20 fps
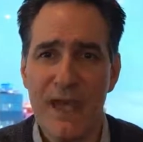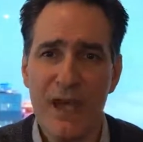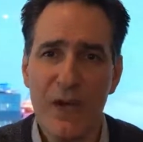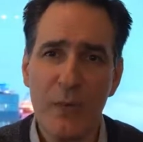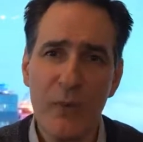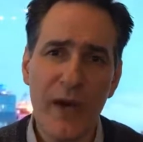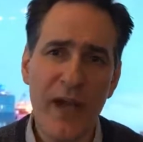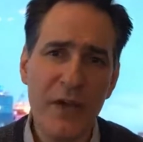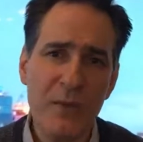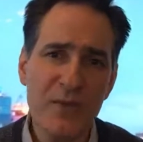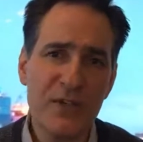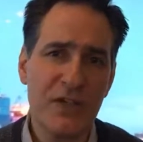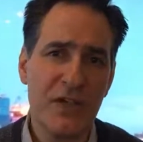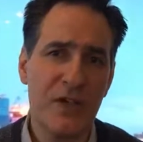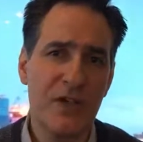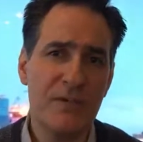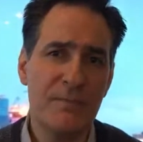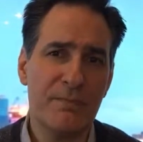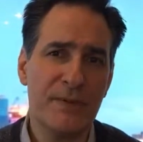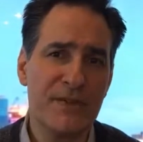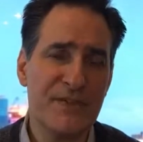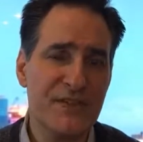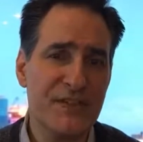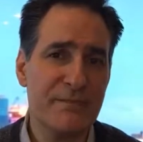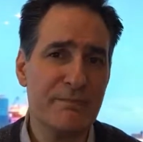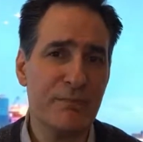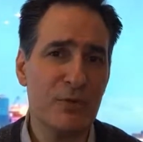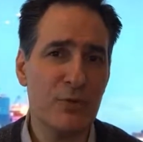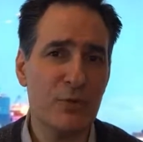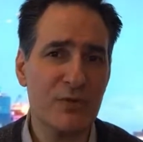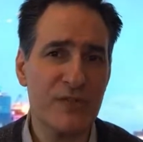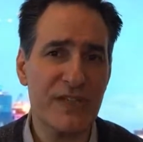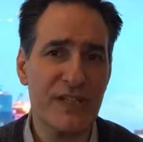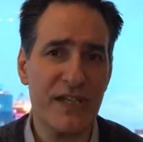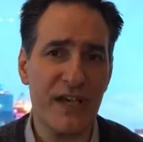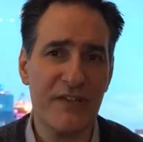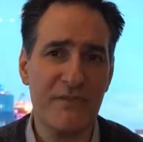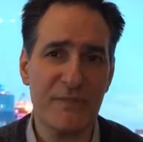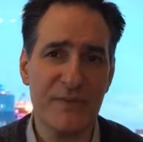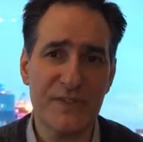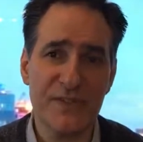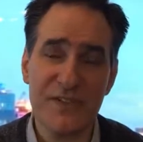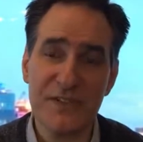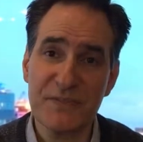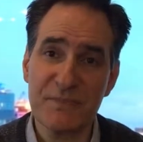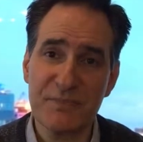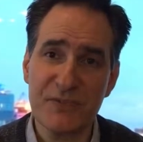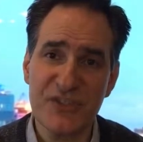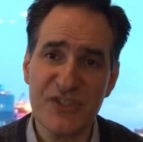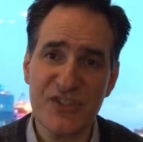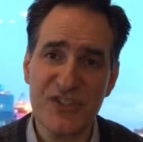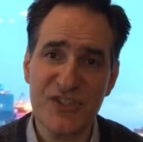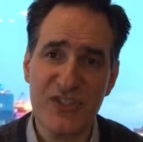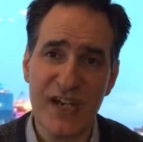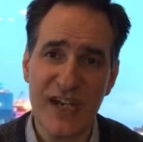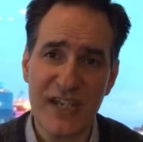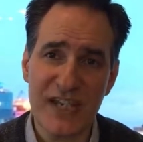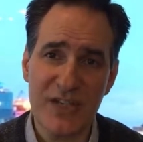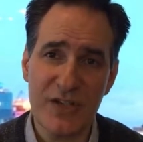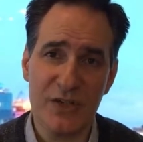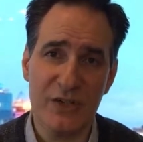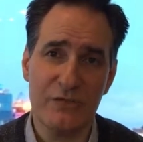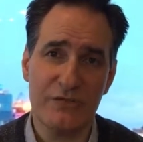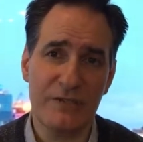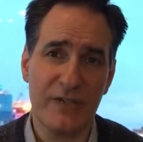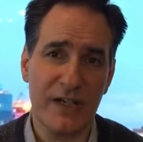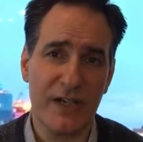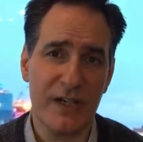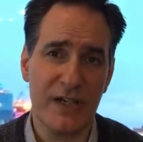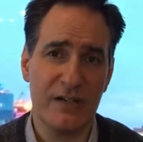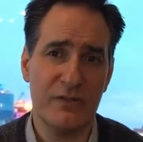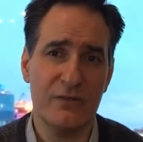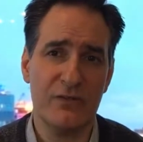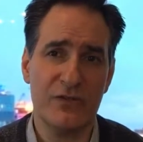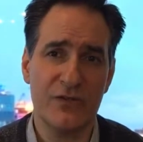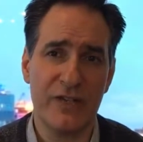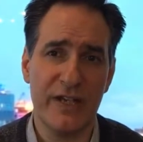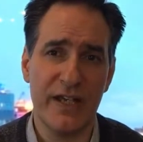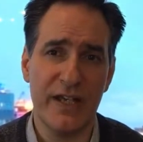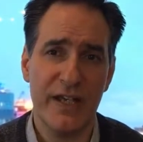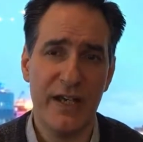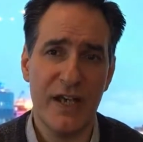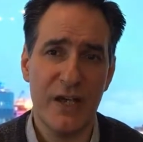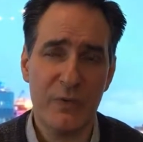Why would Copeland support a government that's presided over a country